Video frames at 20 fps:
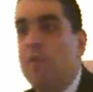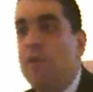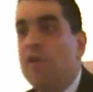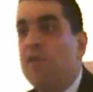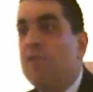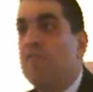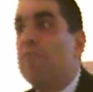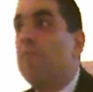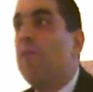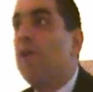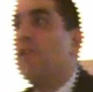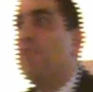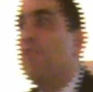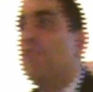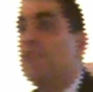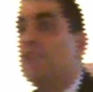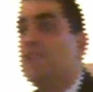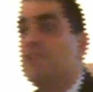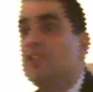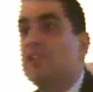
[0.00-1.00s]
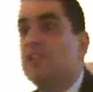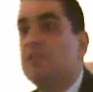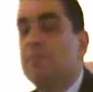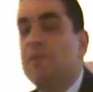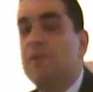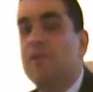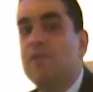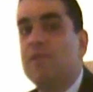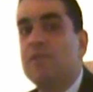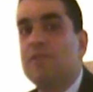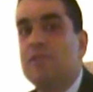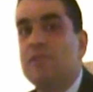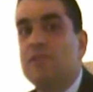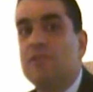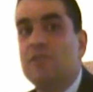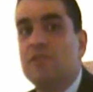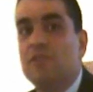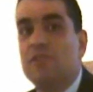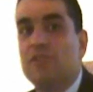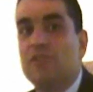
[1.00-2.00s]
One of my first
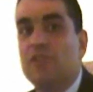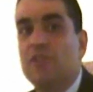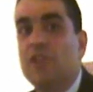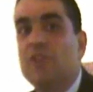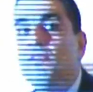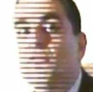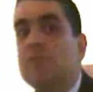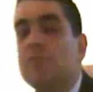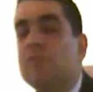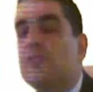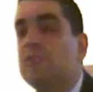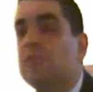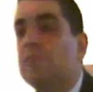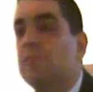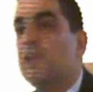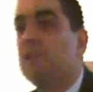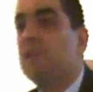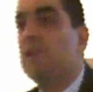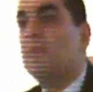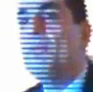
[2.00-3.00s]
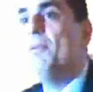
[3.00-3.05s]
experiences as a student was to pick